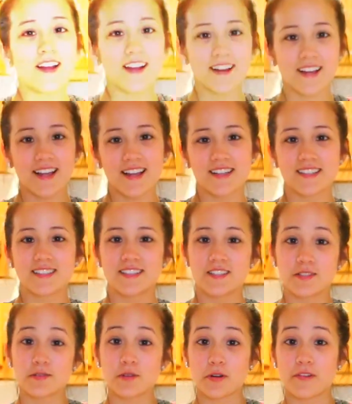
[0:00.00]
Alright guys,
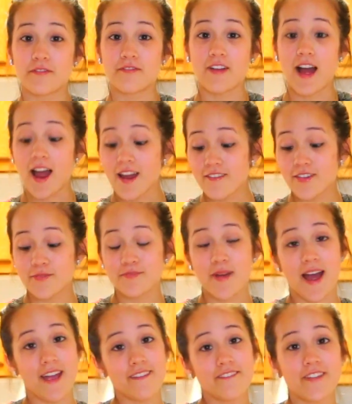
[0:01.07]
these were five of
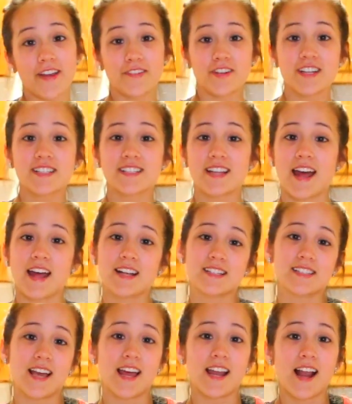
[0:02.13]
my favorite snacks
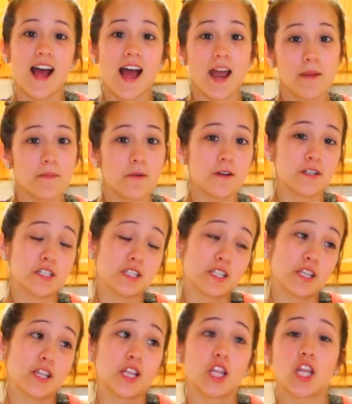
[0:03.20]
that I personally
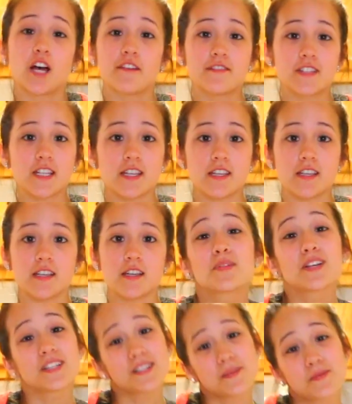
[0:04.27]
love to eat.
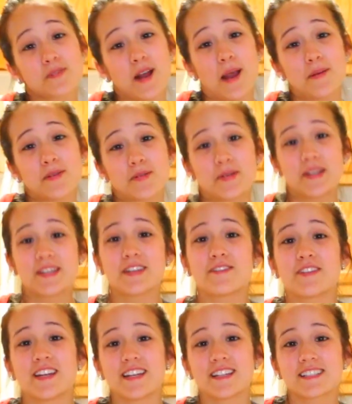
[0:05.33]
Please subscribe to Queen Dee
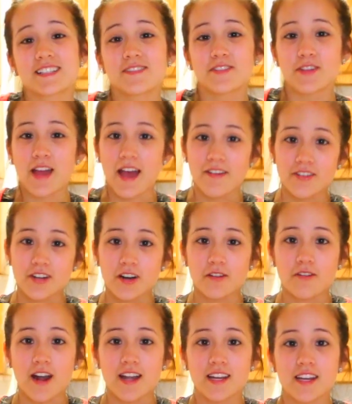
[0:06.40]
Fitness if you haven't
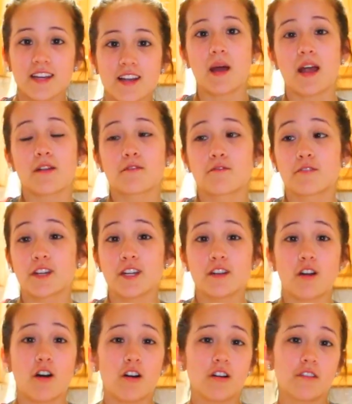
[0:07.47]
already. I read
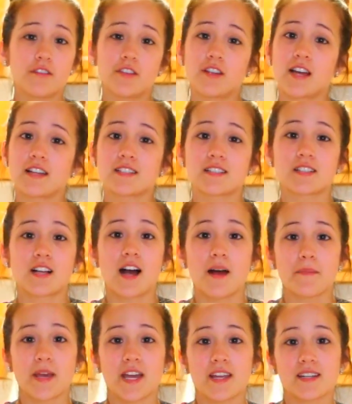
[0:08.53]
all of you guys'
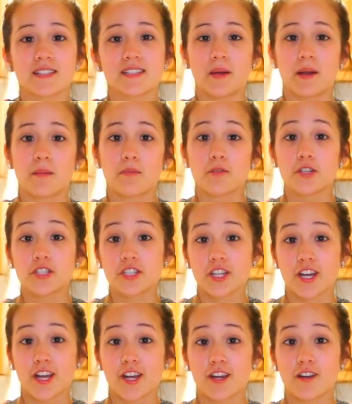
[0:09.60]
comments. I
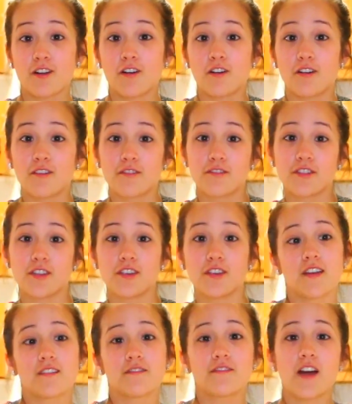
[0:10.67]
appreciate all the
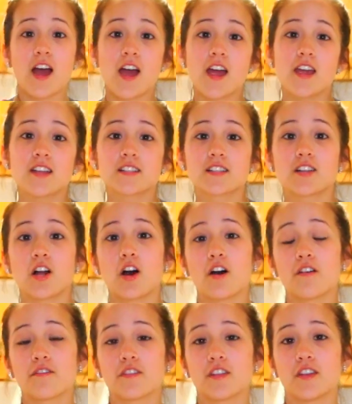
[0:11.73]
advice and
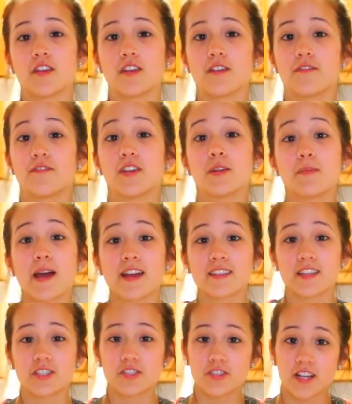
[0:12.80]
all the feedback feedback
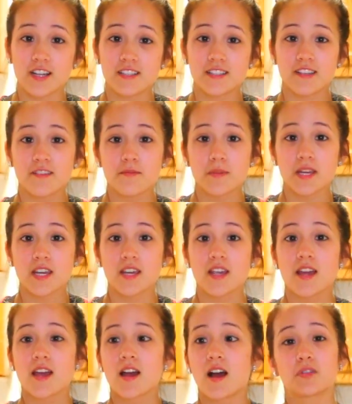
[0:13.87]
that you guys give me.
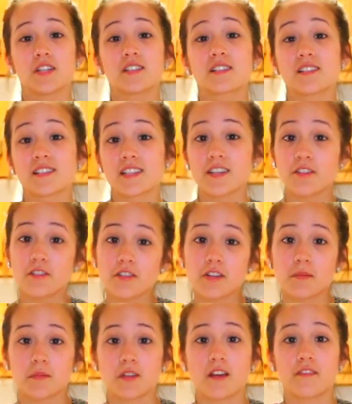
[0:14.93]
Please continue to
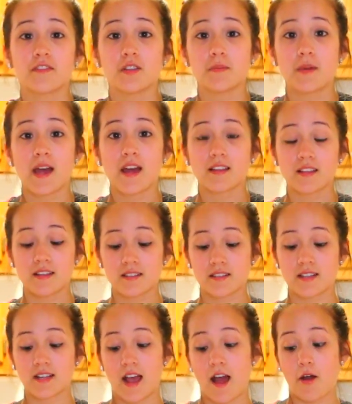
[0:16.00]
give me that feedback.
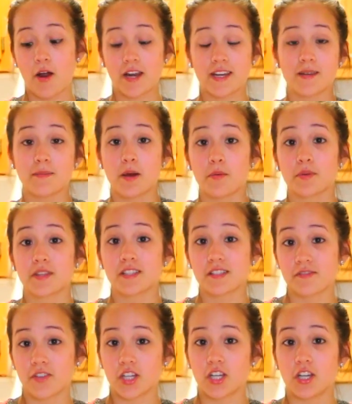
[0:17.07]
That's how I came up with
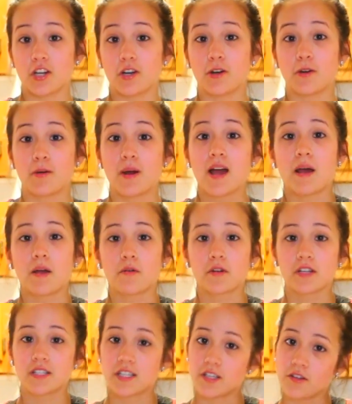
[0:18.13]
this video. I will
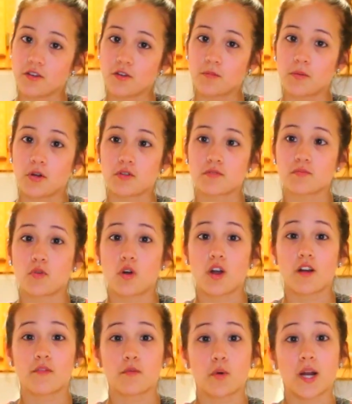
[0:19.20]
continue to post more
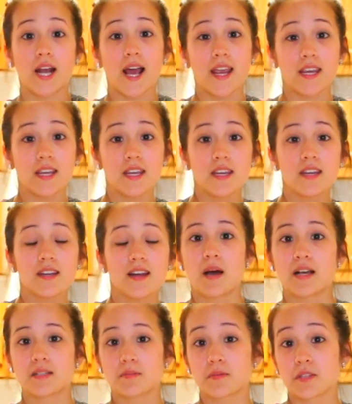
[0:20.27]
of what I eat,
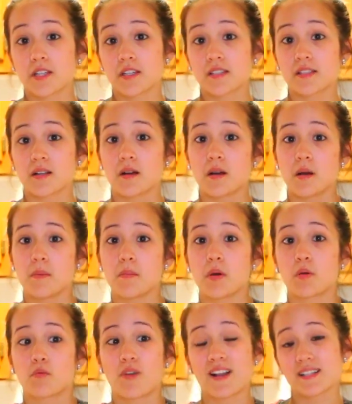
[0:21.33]
possibly
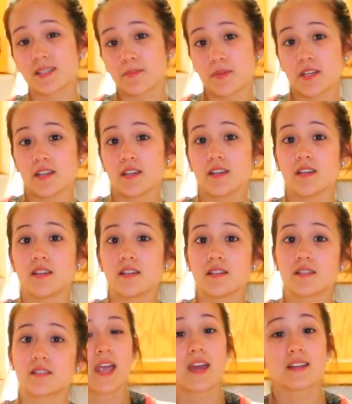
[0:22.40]
some
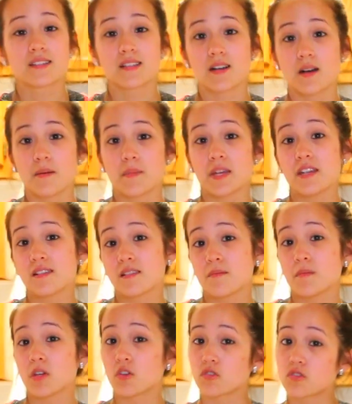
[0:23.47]
recipes and some easy
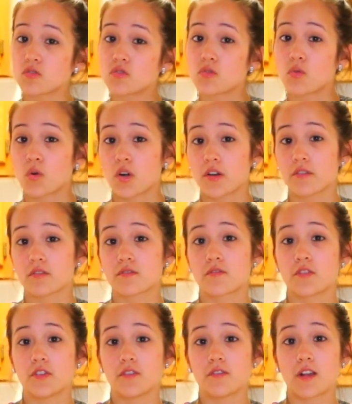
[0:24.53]
meal tutorials for
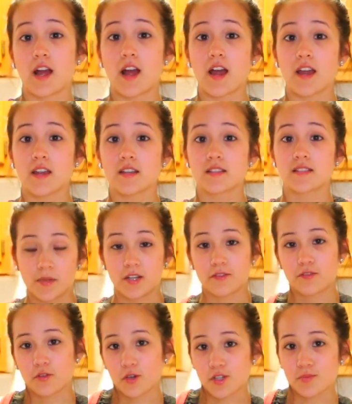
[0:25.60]
you guys, and
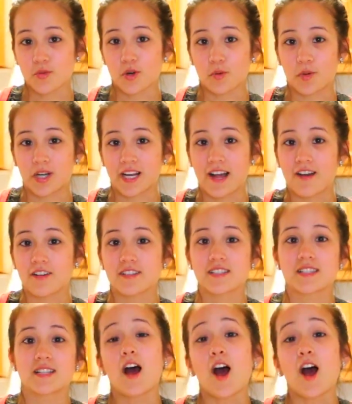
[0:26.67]
of course more workouts.